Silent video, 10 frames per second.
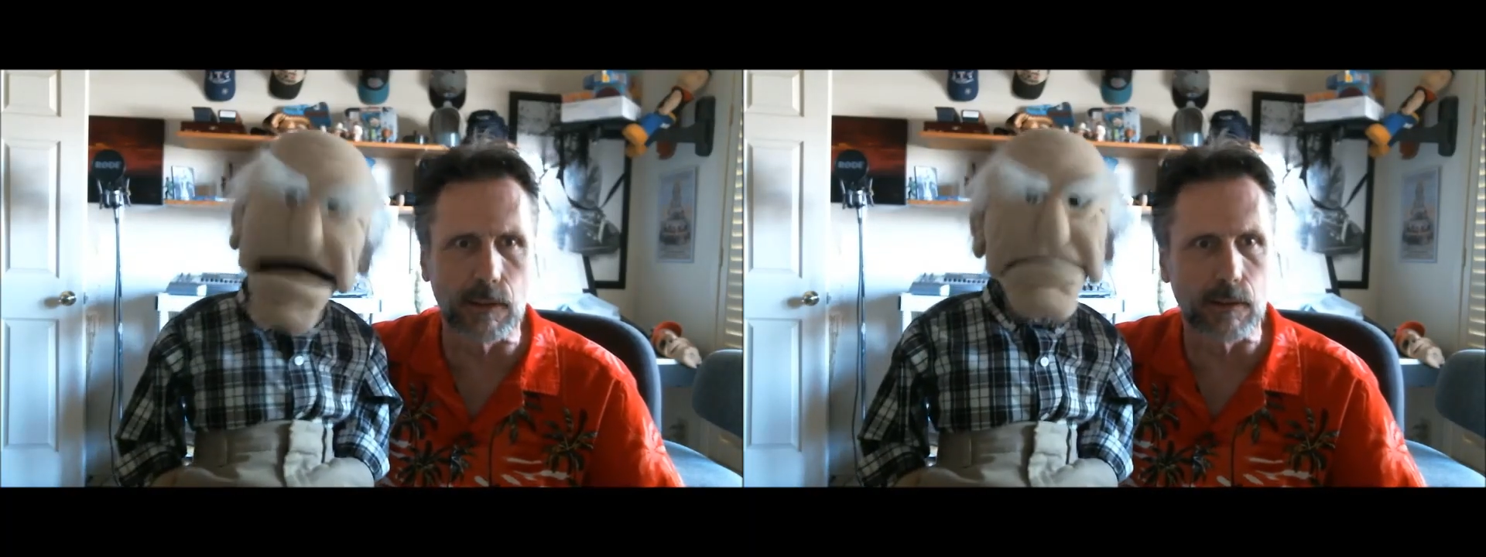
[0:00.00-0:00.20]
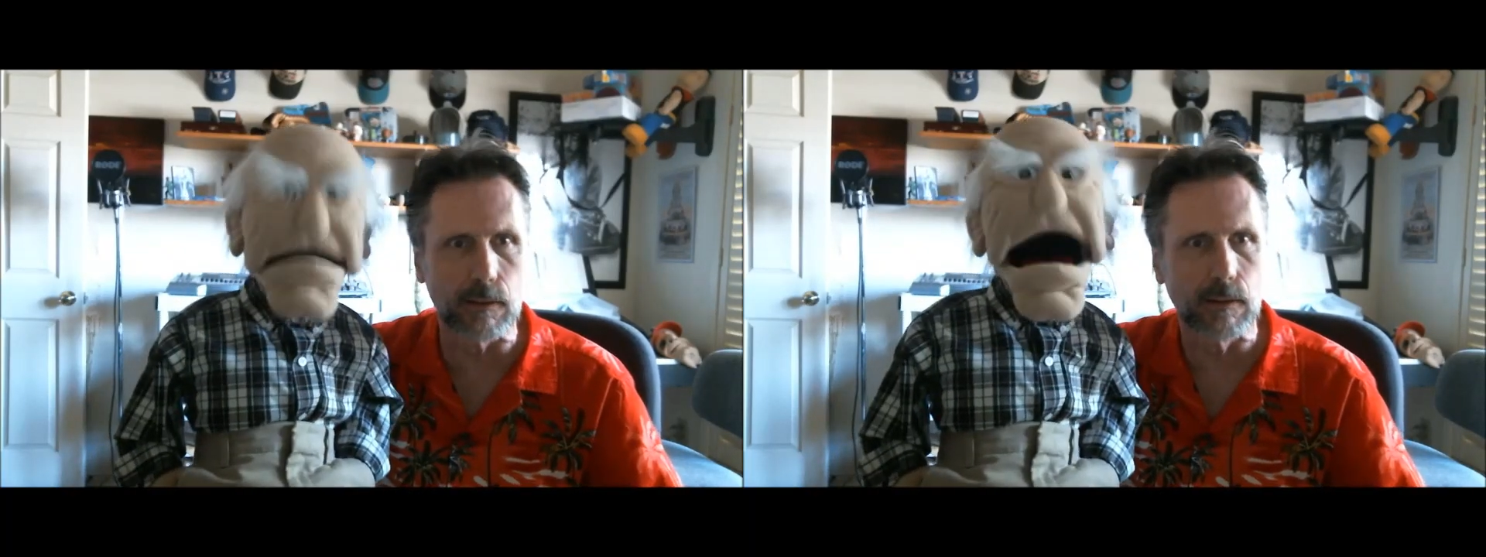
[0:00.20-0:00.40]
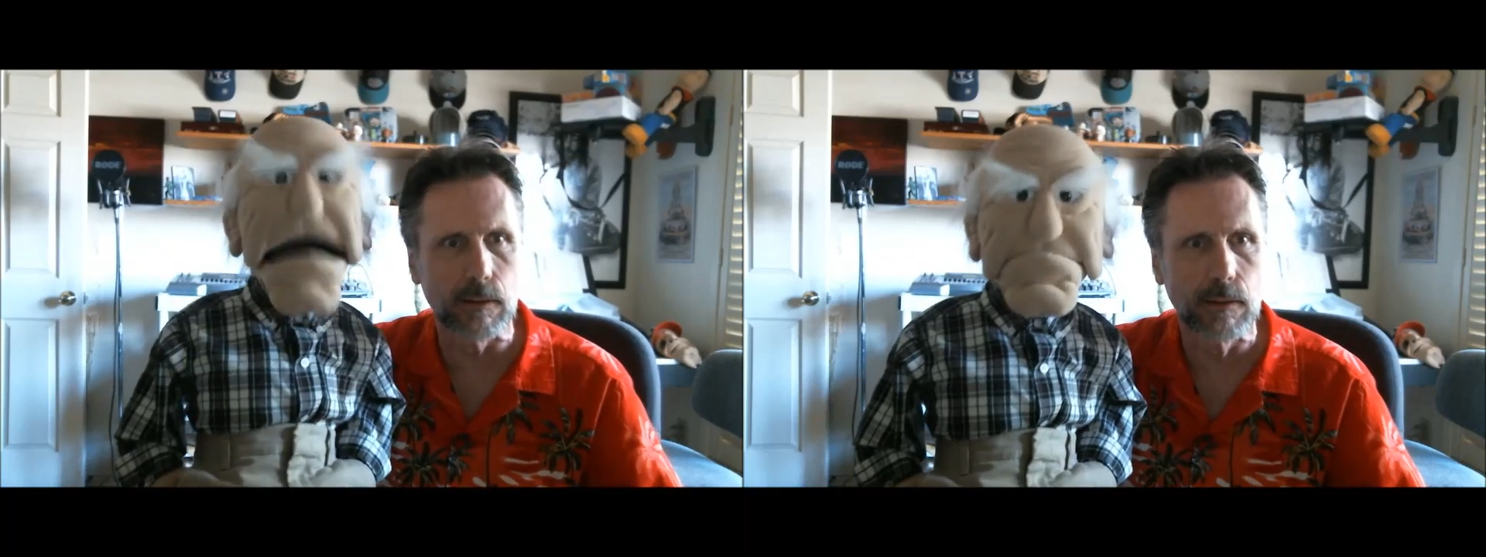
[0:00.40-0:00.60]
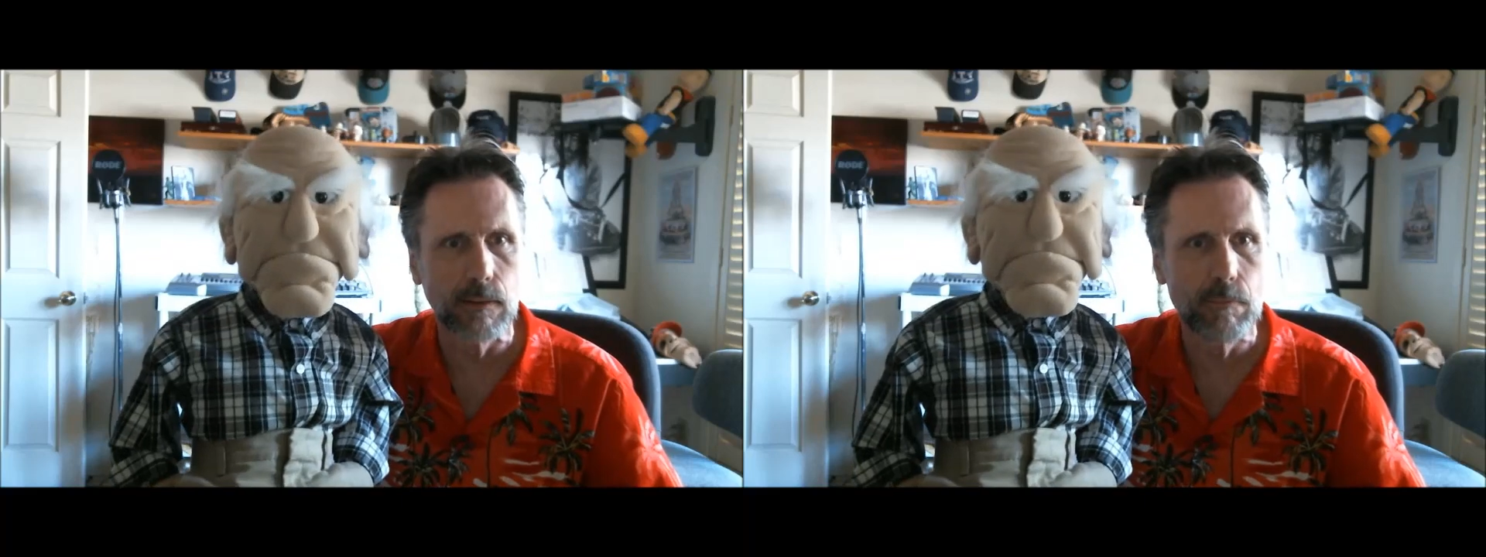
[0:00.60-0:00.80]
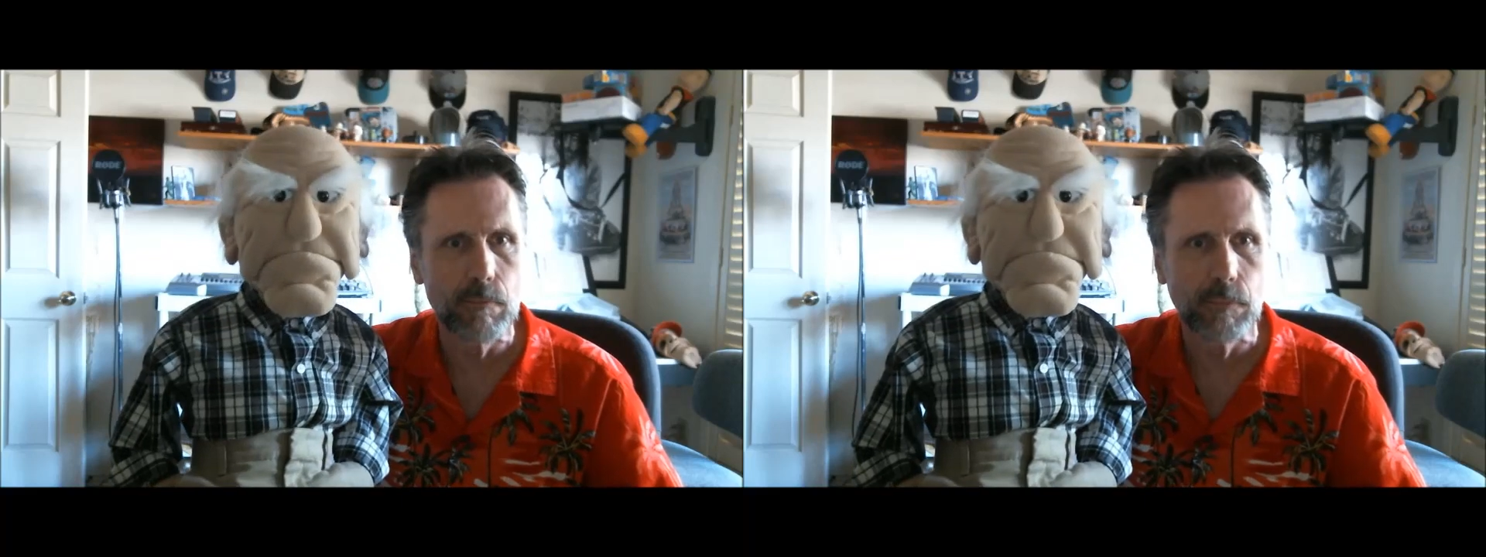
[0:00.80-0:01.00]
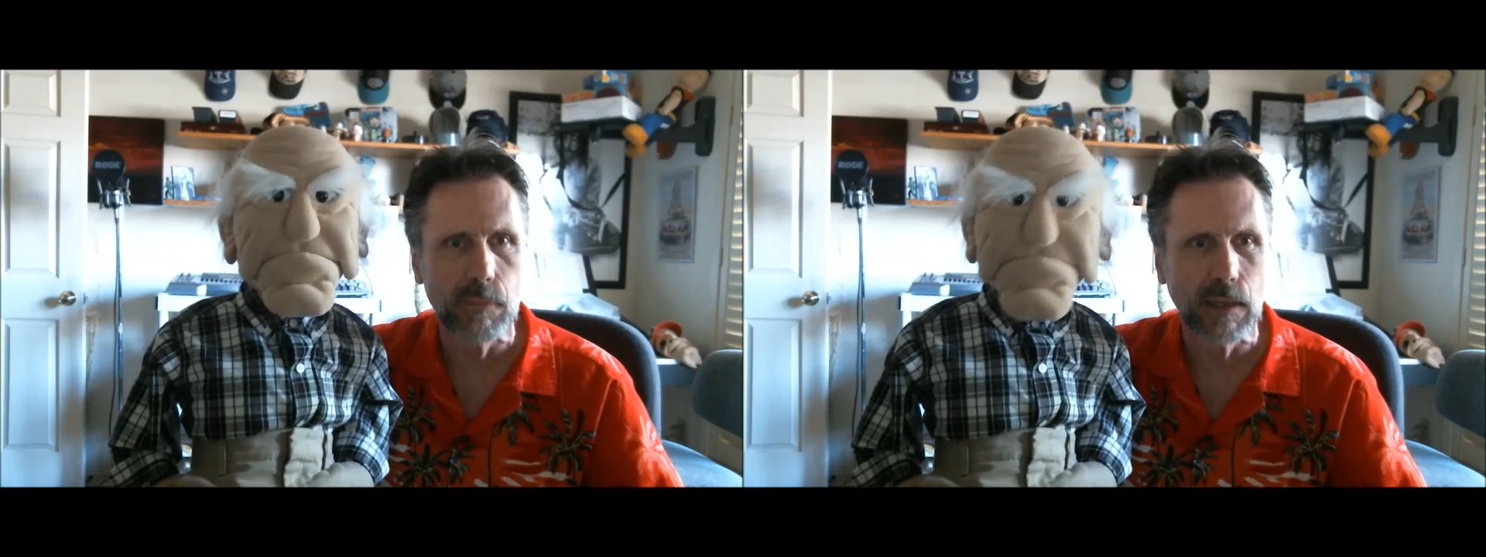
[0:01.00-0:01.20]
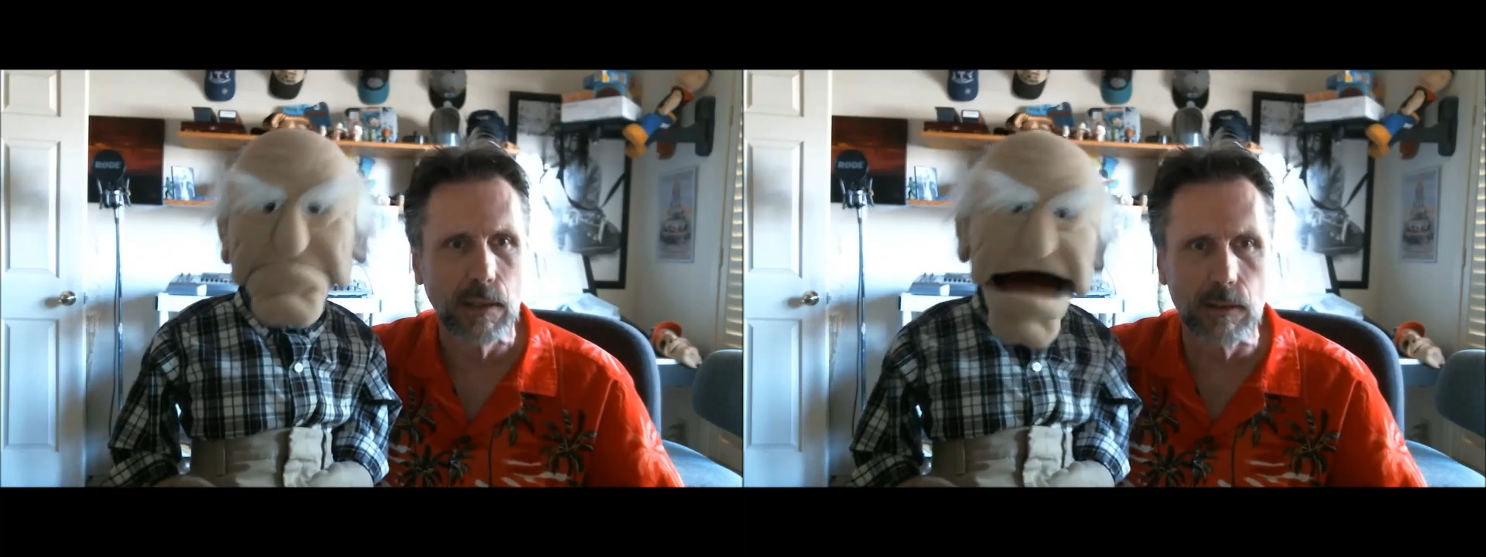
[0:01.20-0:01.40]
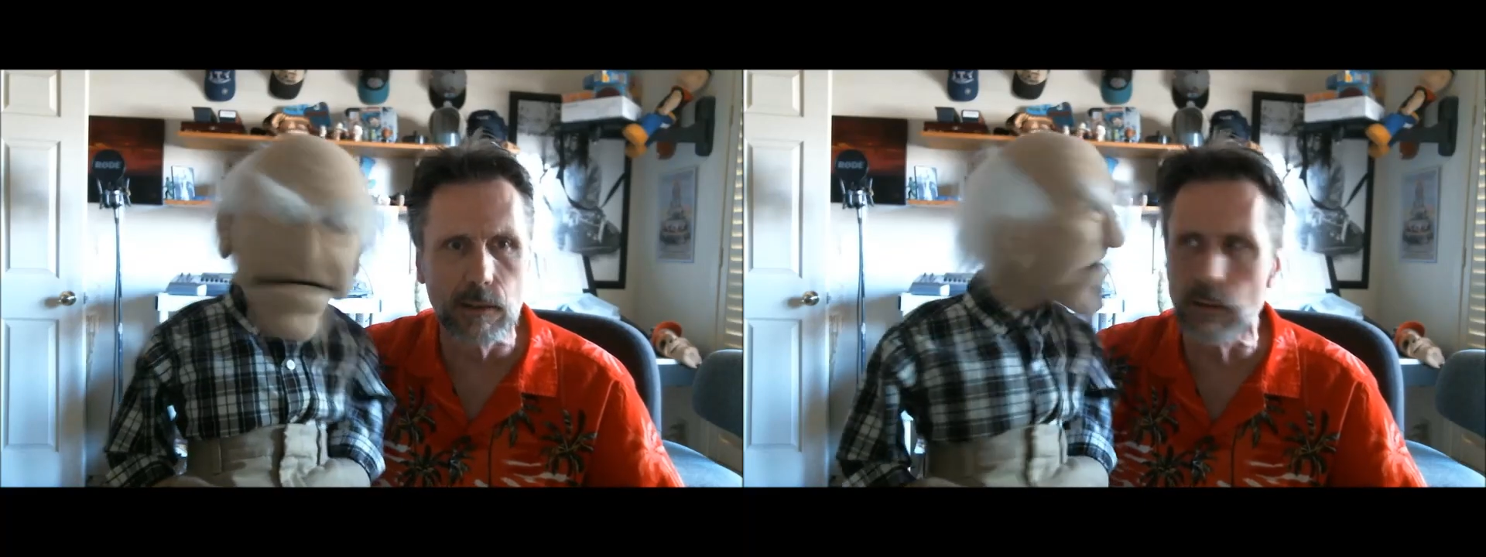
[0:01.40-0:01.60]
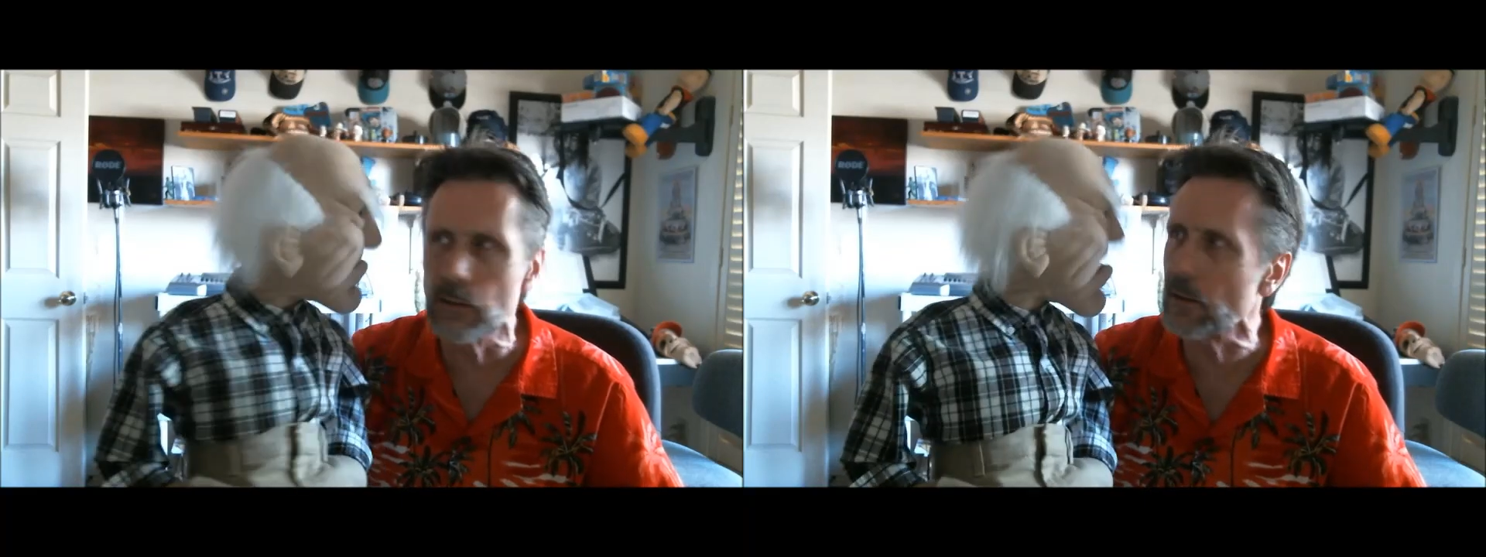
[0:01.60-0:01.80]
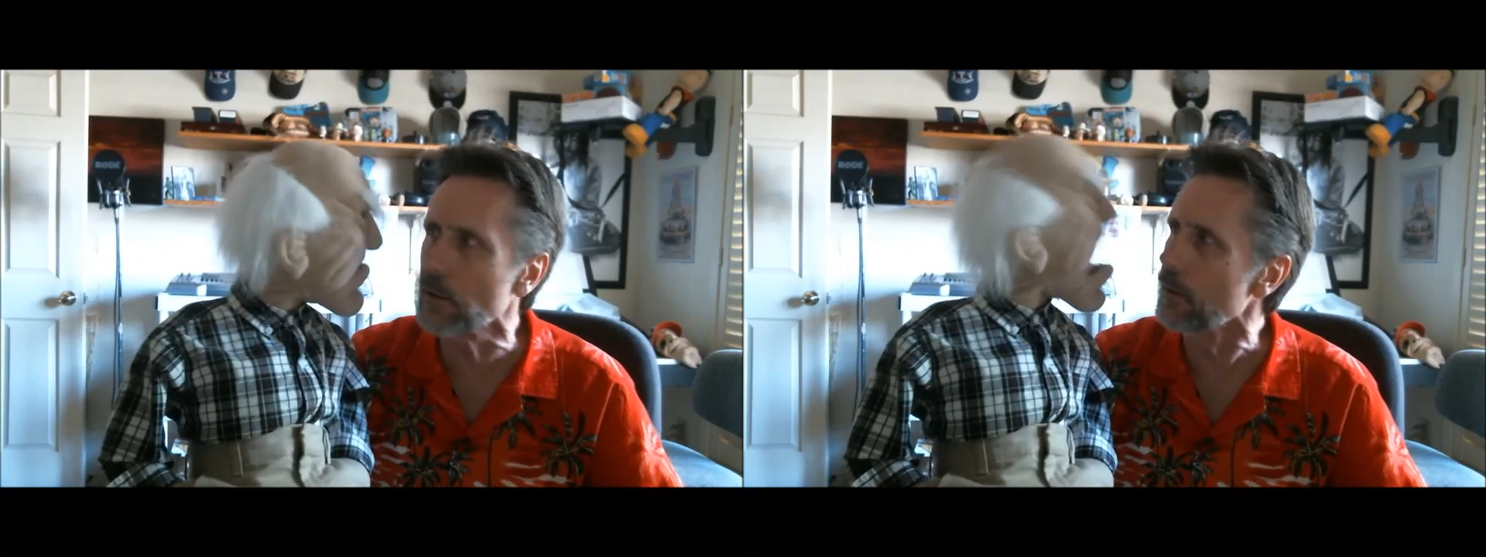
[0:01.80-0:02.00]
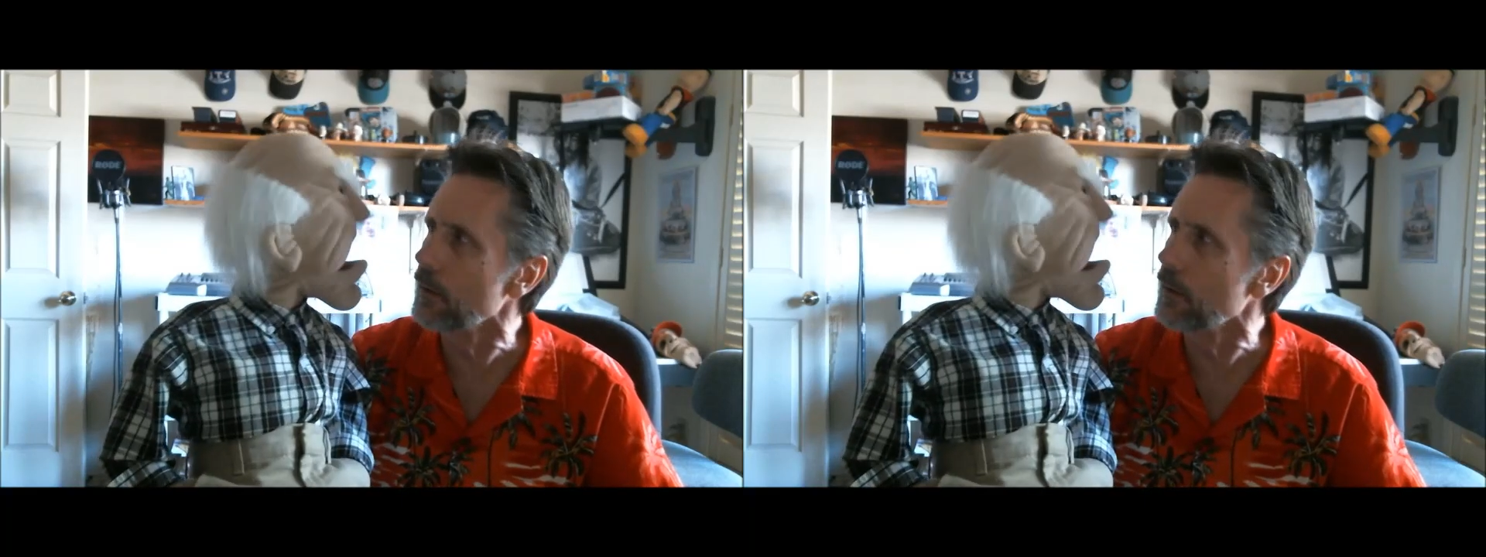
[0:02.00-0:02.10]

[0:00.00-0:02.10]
them. Who are you thinking?